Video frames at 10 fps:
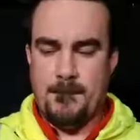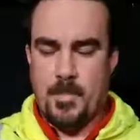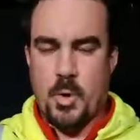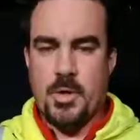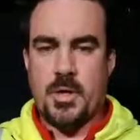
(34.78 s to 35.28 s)

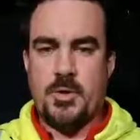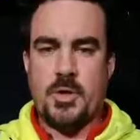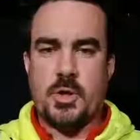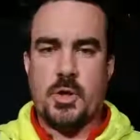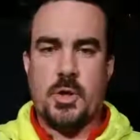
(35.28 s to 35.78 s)
putting on
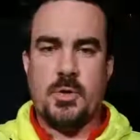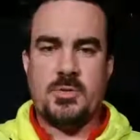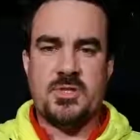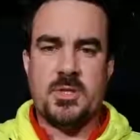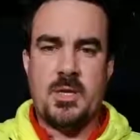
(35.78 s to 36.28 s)
your
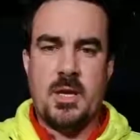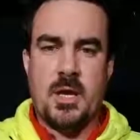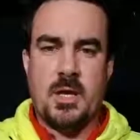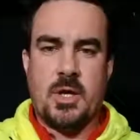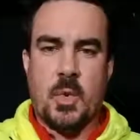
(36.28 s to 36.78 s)
clothes,
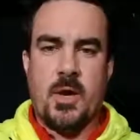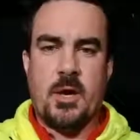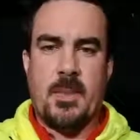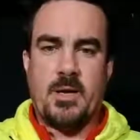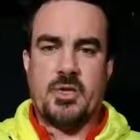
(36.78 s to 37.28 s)
going
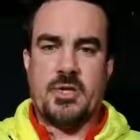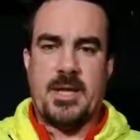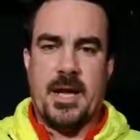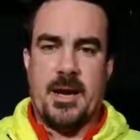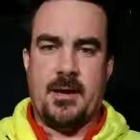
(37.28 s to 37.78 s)
about your
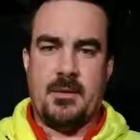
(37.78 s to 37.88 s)
day.